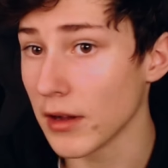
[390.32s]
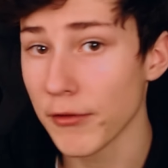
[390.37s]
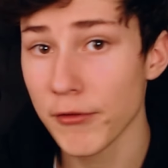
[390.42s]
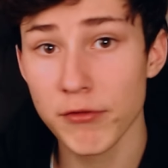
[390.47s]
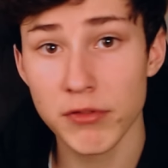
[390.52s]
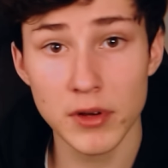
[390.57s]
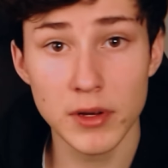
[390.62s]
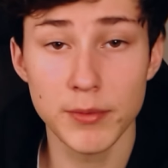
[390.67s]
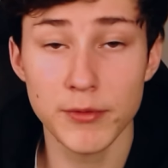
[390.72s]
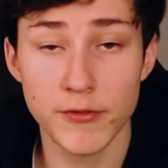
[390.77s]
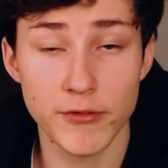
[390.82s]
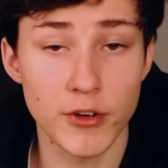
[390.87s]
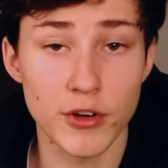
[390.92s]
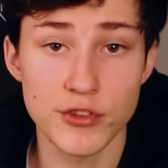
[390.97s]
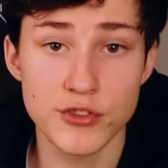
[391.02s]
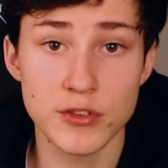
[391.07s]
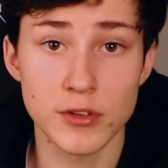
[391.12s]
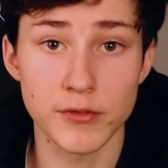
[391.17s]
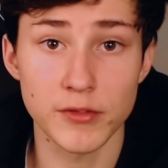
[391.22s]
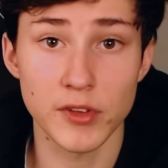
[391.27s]
a flipped
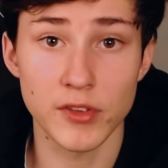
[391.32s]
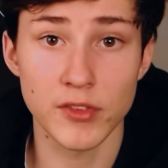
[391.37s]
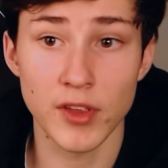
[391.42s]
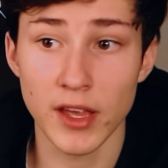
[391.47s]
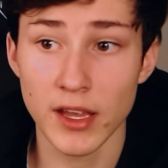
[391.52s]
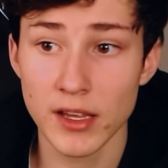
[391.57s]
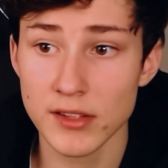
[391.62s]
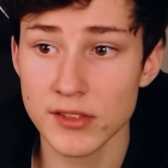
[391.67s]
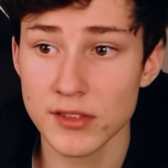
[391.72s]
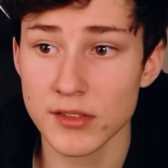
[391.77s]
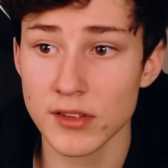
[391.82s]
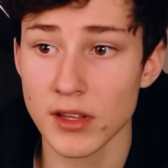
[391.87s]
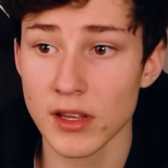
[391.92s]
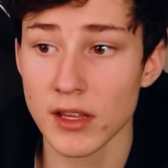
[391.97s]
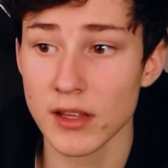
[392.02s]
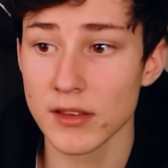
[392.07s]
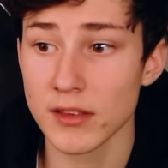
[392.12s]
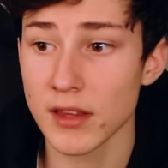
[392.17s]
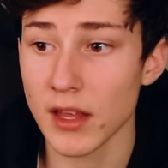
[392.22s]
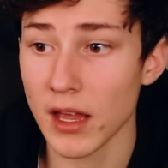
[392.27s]
version of the text
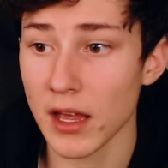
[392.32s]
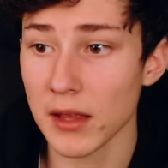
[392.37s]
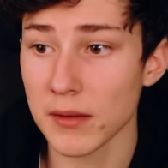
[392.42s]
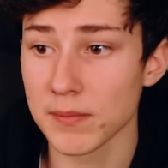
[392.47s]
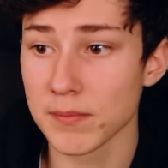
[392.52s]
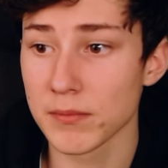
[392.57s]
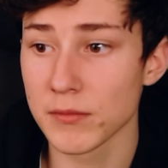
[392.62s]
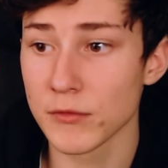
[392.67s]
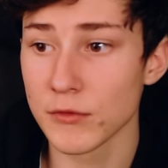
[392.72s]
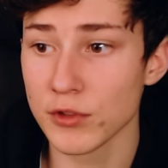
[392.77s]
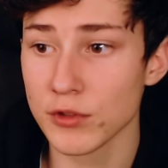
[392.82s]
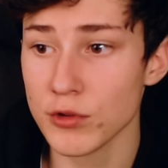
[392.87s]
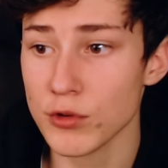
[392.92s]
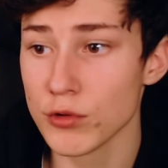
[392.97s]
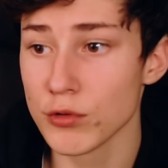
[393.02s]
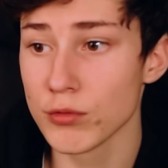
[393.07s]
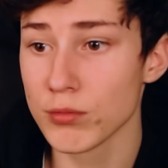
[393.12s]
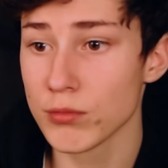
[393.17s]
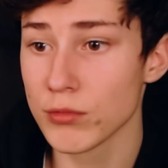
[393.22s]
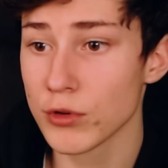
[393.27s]
that
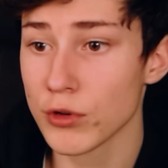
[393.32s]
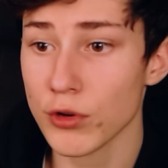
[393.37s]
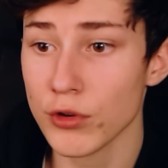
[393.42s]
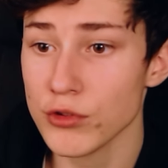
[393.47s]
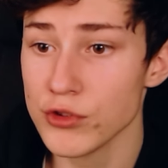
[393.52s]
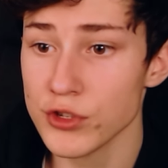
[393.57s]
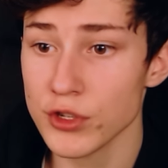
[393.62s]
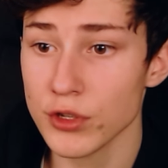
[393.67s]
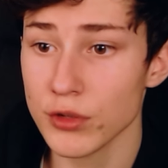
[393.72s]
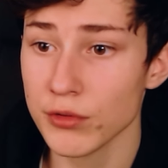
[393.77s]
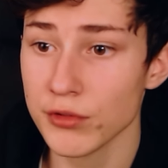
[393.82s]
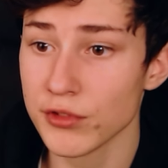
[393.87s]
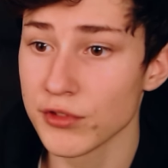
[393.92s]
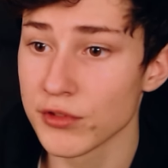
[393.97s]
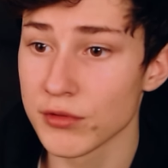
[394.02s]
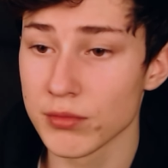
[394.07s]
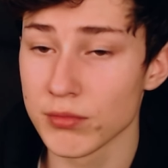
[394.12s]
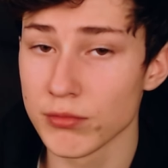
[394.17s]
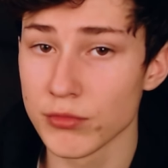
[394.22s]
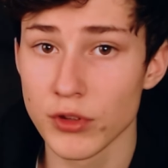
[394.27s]
you could
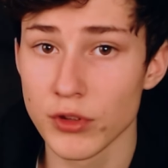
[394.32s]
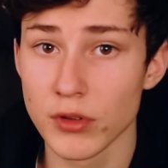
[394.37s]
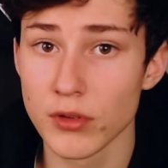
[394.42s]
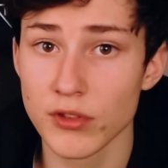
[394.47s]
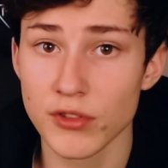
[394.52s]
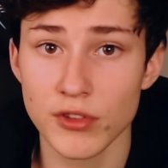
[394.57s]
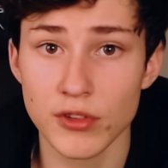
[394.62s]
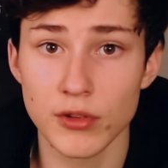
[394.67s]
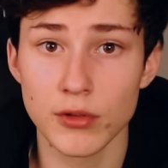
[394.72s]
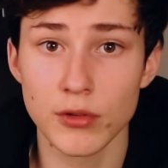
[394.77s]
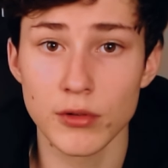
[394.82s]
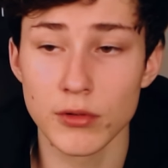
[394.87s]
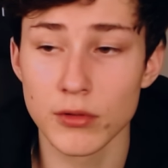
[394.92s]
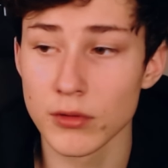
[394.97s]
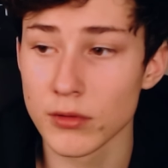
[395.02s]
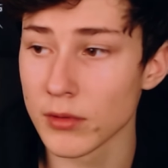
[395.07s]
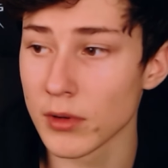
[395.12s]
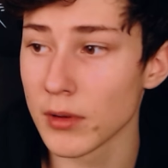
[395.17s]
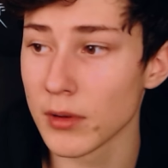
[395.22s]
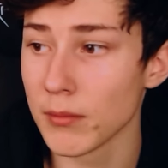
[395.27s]
use
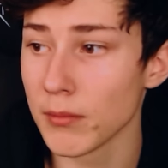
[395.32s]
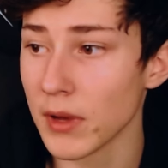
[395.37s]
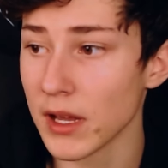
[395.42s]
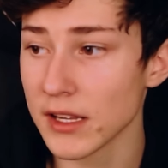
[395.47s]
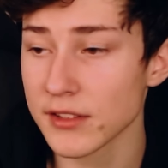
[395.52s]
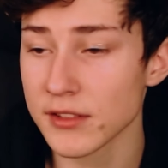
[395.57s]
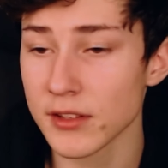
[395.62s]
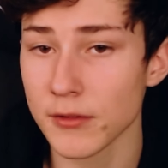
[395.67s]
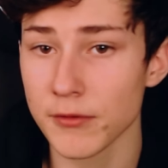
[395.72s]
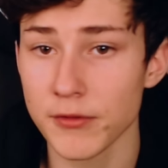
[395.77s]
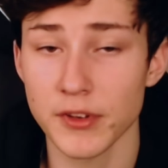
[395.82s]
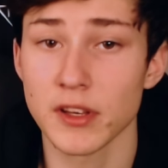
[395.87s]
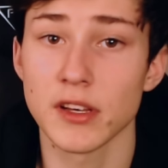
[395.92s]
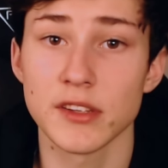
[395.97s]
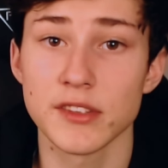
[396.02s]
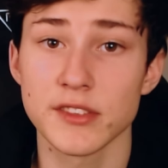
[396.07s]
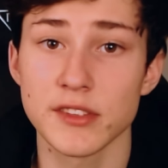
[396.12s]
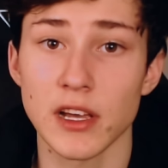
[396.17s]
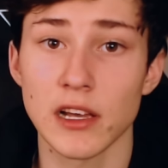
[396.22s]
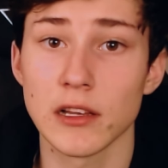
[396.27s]
to make something in
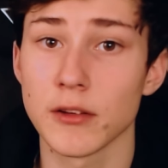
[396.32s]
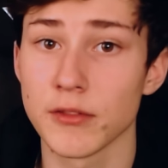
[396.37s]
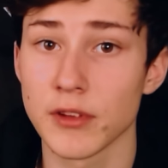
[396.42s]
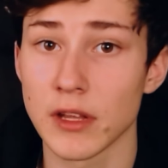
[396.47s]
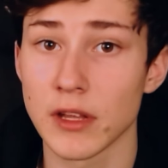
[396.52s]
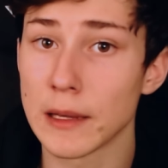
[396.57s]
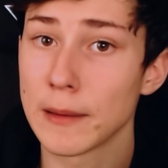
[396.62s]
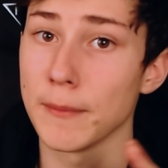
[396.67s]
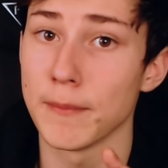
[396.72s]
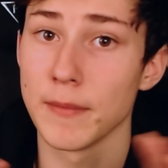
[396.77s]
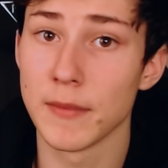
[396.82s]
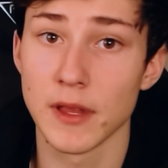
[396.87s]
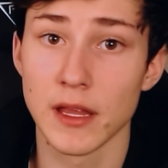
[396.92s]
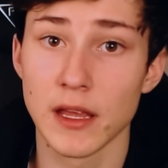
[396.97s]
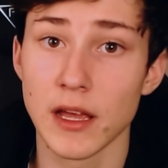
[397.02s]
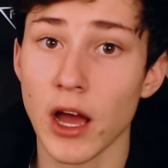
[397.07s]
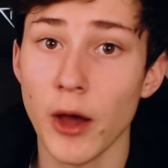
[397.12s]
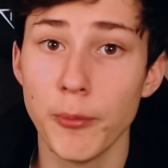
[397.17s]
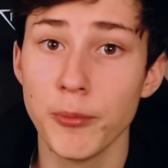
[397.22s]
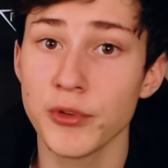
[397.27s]
the style of the
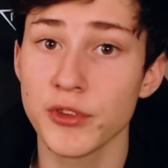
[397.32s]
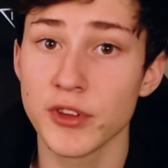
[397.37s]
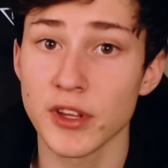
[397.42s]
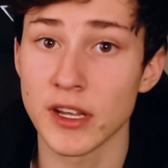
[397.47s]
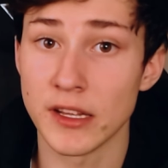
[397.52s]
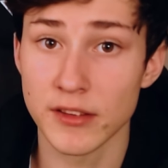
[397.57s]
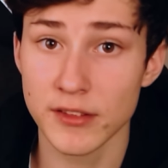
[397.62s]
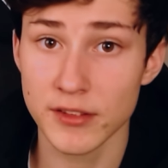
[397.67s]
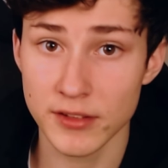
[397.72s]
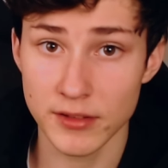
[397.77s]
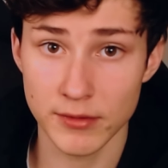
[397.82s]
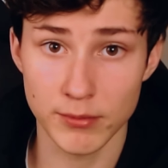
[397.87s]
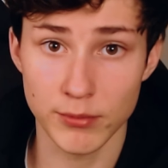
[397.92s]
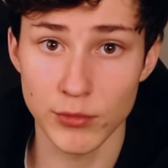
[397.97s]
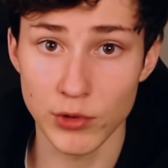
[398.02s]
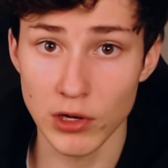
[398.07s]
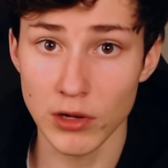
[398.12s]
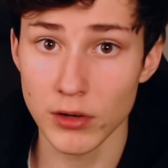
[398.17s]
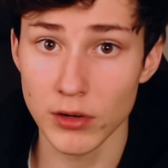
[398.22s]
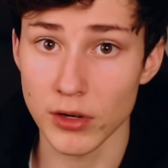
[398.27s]
update
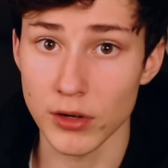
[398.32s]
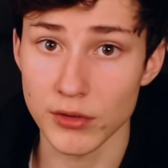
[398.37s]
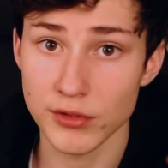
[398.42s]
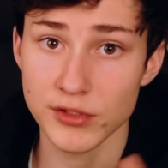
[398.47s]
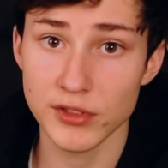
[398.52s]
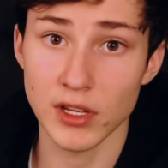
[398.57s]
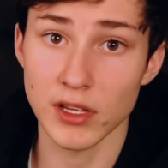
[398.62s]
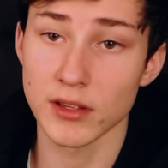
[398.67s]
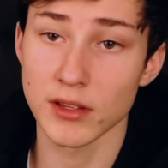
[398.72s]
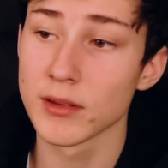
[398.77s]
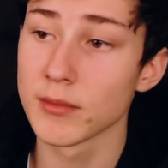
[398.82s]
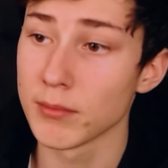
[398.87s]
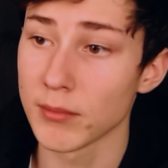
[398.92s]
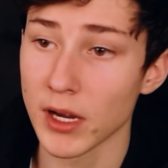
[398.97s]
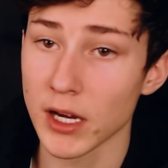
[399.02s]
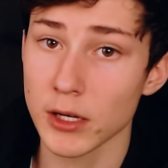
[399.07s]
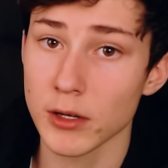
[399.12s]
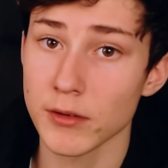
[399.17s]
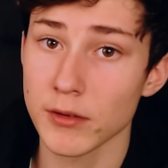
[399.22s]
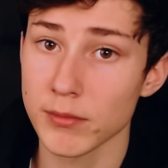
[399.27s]
logos that
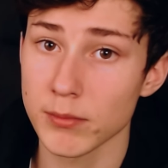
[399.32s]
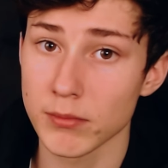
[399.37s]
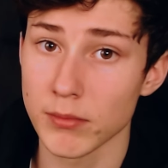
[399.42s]
Minecraft